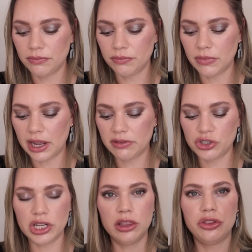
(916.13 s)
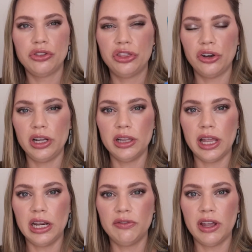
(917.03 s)
have the shade 30
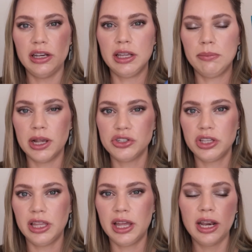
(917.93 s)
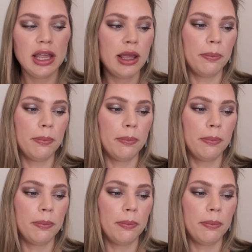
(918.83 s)
Light if I didn't mention that,